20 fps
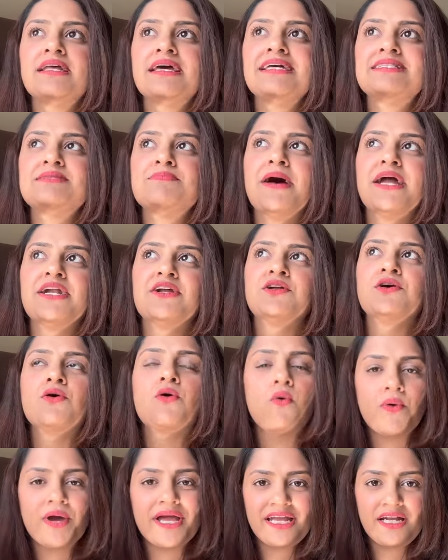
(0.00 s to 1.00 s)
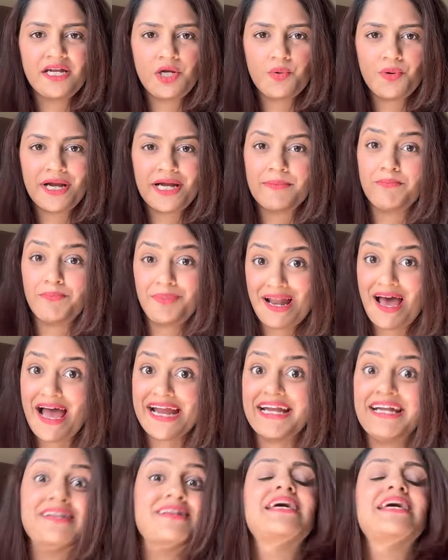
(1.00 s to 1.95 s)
it's better to go into it blind,